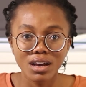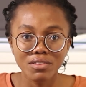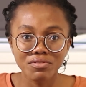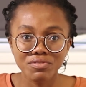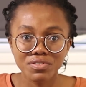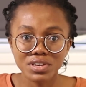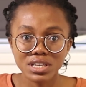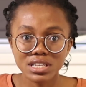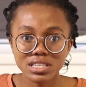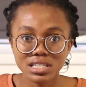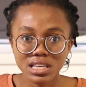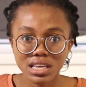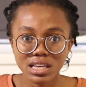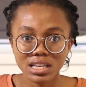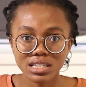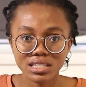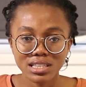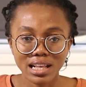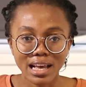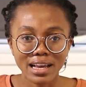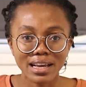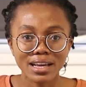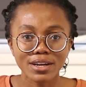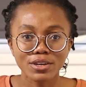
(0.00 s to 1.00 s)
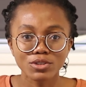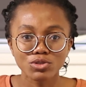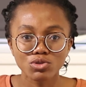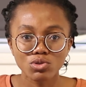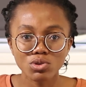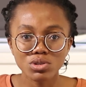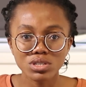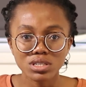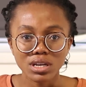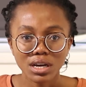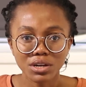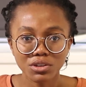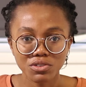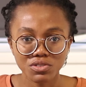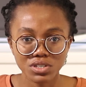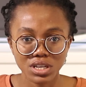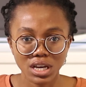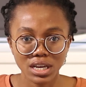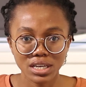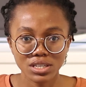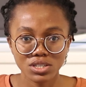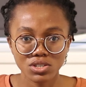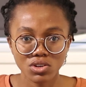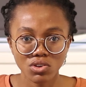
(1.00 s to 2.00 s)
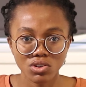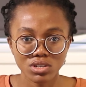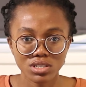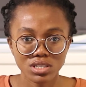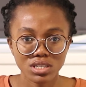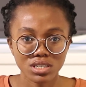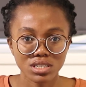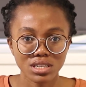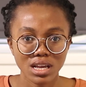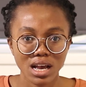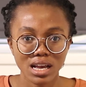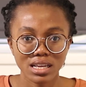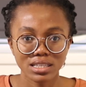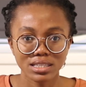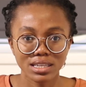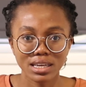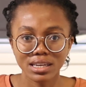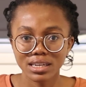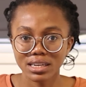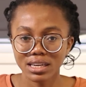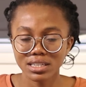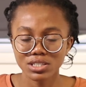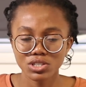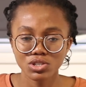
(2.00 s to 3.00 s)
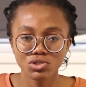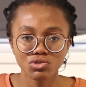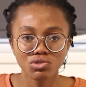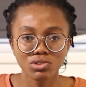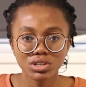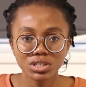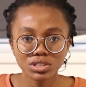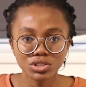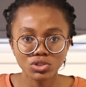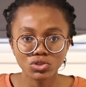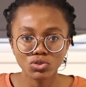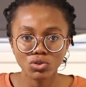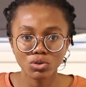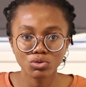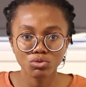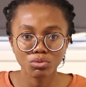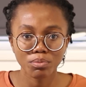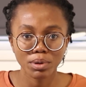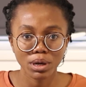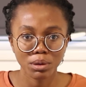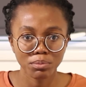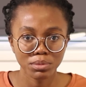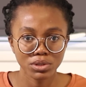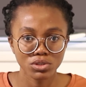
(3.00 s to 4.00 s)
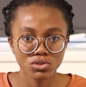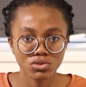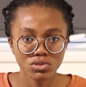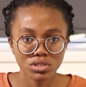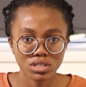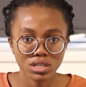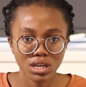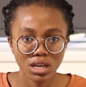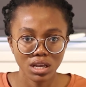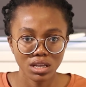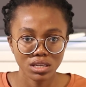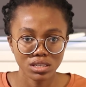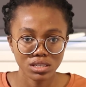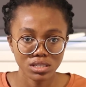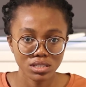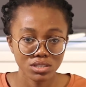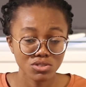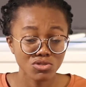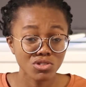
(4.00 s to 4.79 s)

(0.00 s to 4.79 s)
physics, like those kind of science courses, and they necessarily did not do biomedical science.